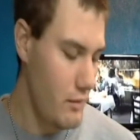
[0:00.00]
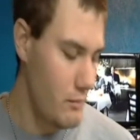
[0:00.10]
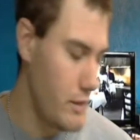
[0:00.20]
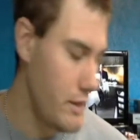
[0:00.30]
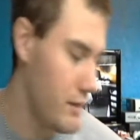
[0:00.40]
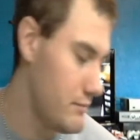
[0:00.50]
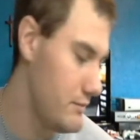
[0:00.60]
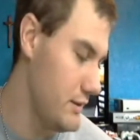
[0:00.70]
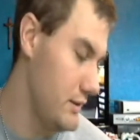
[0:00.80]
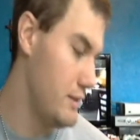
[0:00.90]
But
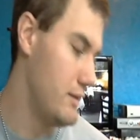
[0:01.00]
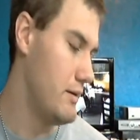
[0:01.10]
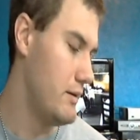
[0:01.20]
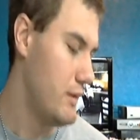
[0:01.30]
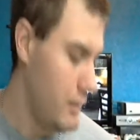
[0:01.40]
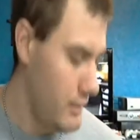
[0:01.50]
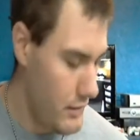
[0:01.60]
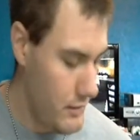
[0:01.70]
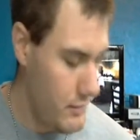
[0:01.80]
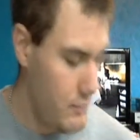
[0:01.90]

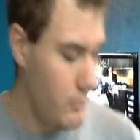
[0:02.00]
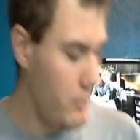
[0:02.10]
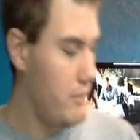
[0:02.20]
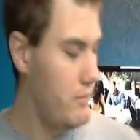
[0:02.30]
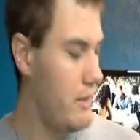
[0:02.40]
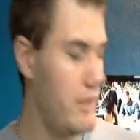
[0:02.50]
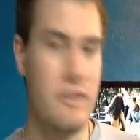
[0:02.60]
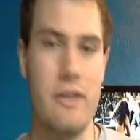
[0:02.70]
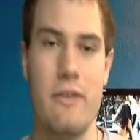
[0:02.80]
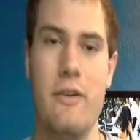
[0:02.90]
one thing, I can
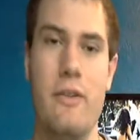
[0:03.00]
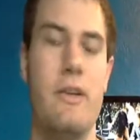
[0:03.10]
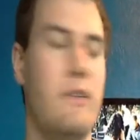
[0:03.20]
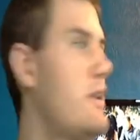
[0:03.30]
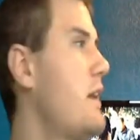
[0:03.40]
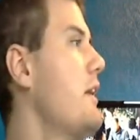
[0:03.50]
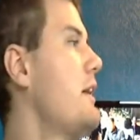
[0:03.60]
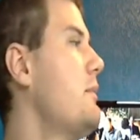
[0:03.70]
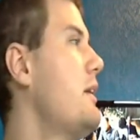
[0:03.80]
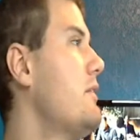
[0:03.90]
tell a few things that I
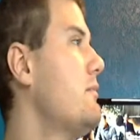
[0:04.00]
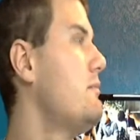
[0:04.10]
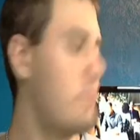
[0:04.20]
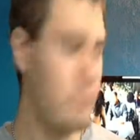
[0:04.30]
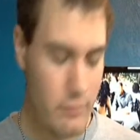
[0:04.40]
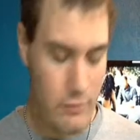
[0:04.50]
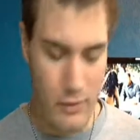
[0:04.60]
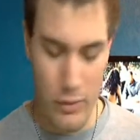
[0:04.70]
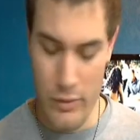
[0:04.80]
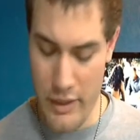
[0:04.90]
like about it
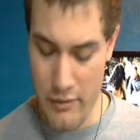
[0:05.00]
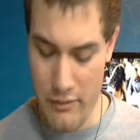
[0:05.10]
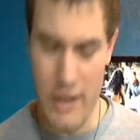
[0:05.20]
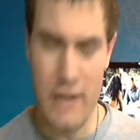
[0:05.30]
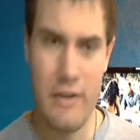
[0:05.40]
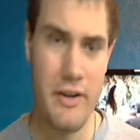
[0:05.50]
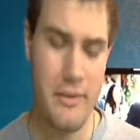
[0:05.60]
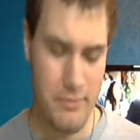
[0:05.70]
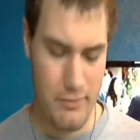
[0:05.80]
without even firing it.